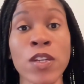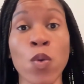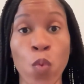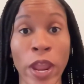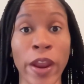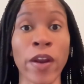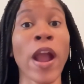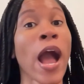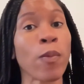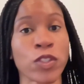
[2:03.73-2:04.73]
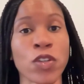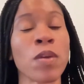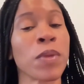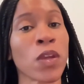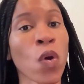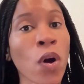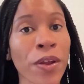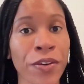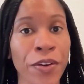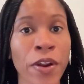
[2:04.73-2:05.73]
where I was going to be an
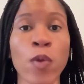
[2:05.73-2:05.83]
auditor,